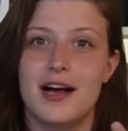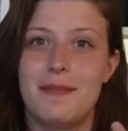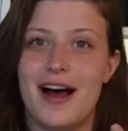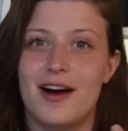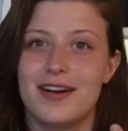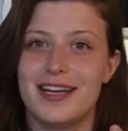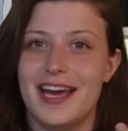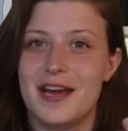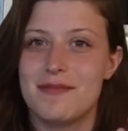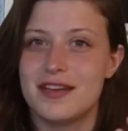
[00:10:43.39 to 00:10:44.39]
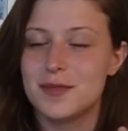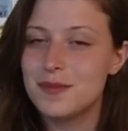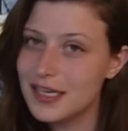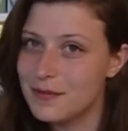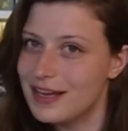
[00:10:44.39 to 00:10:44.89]
about a game that is
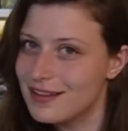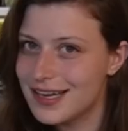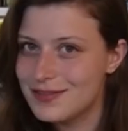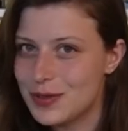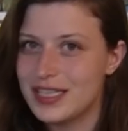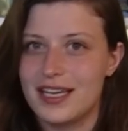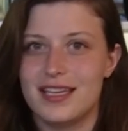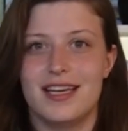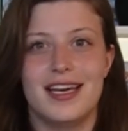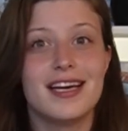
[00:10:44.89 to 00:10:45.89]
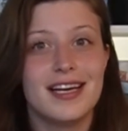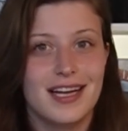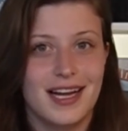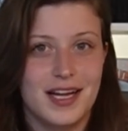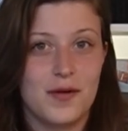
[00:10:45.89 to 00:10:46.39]
bringing me a lot of joy lately.
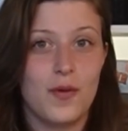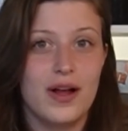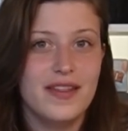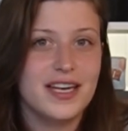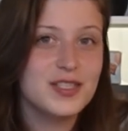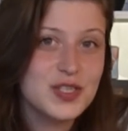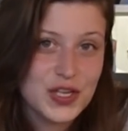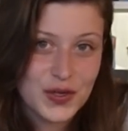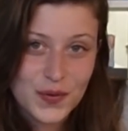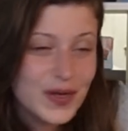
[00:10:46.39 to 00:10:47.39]
One that is new.